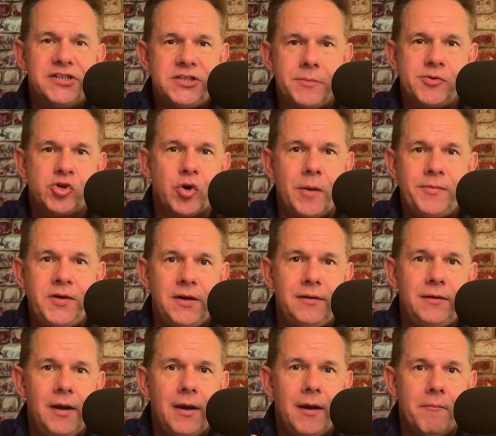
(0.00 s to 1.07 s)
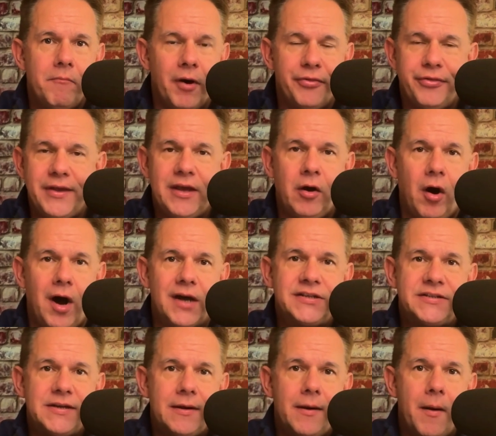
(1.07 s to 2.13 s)
subscription, monthly
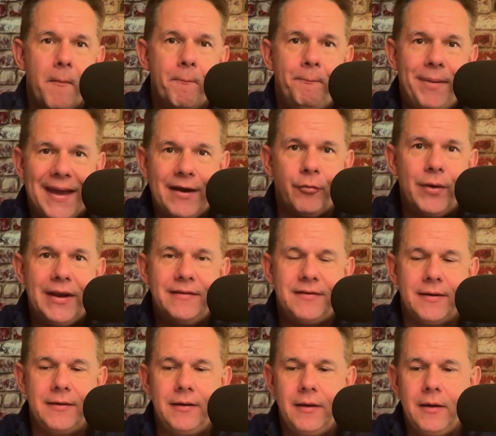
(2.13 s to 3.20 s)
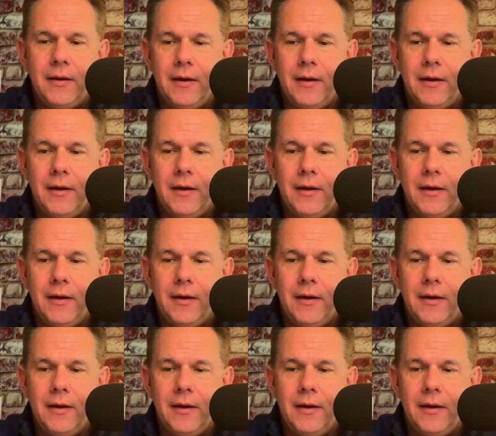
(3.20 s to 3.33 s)
costs, big reason